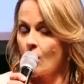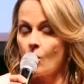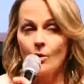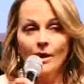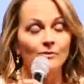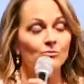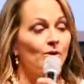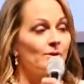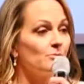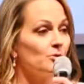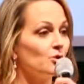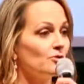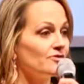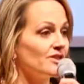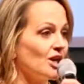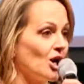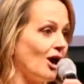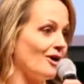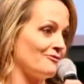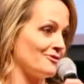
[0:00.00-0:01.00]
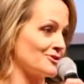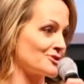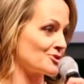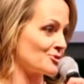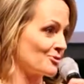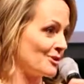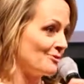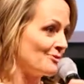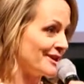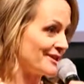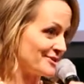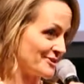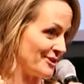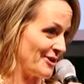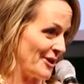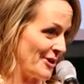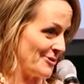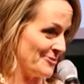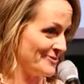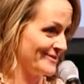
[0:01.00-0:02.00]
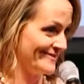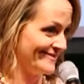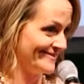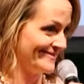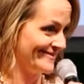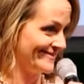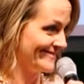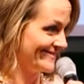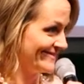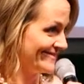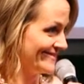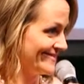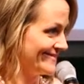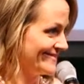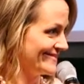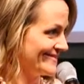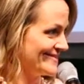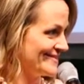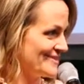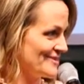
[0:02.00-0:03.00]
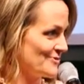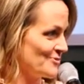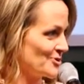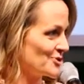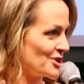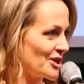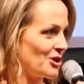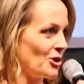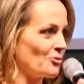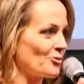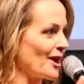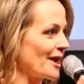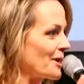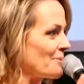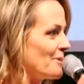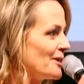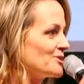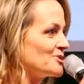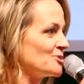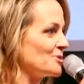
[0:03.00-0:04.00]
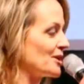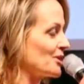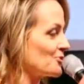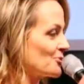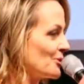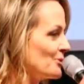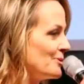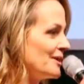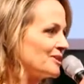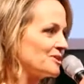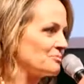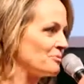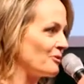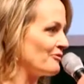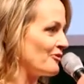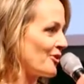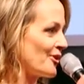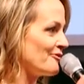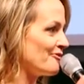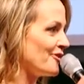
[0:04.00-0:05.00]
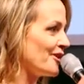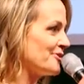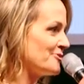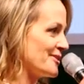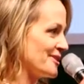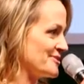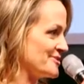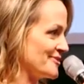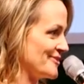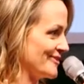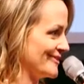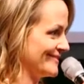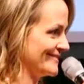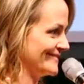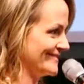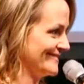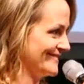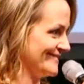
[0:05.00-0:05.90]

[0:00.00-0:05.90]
Oh, and we moved the office 3 weeks ago, which I don't recommend doing 3 weeks before a fundraiser.